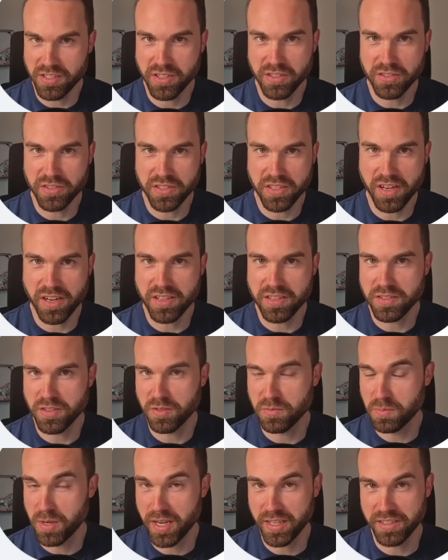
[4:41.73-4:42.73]
your designs
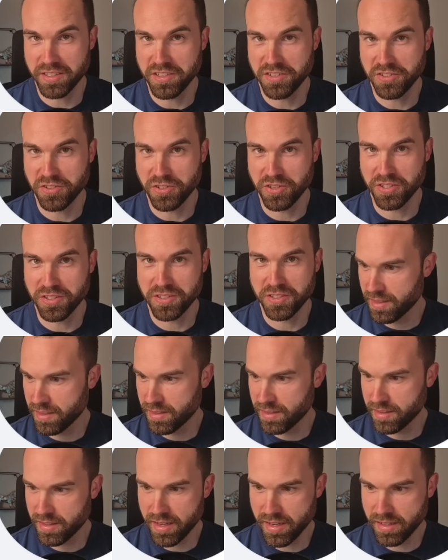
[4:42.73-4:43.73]
on black t-shirts.
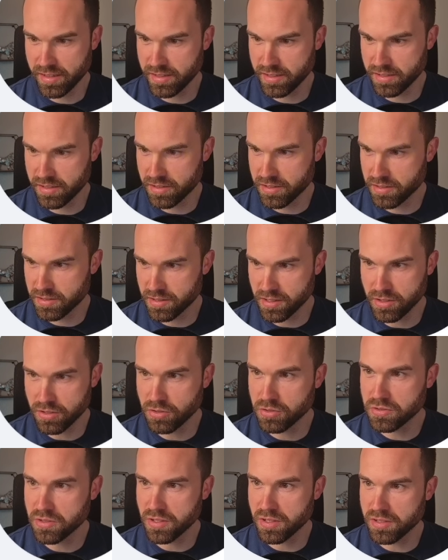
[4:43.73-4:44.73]
Yeah, and it still
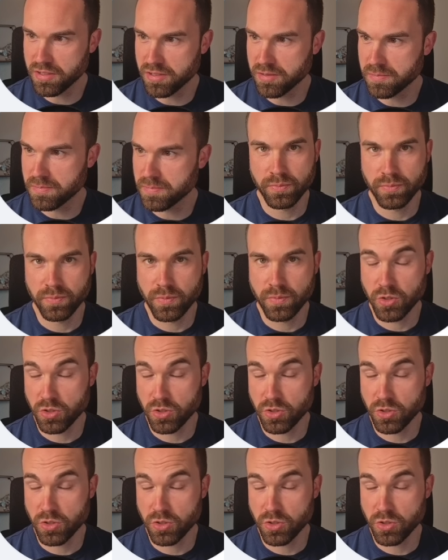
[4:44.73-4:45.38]
looks awesome.